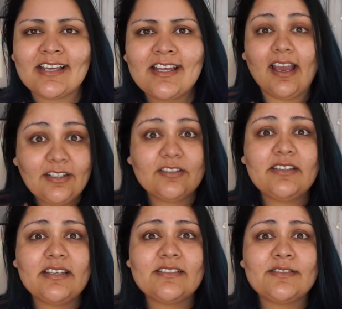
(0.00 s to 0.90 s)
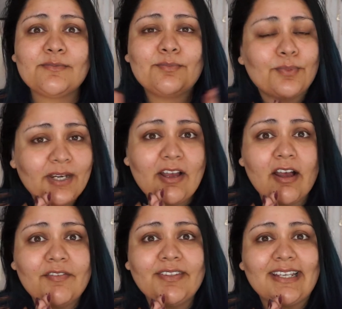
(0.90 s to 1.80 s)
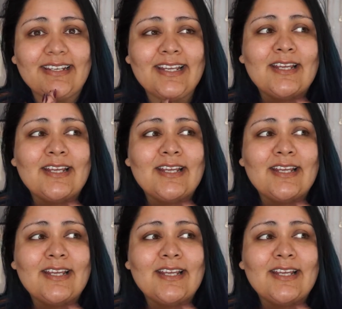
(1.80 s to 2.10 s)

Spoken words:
I do these pretty often,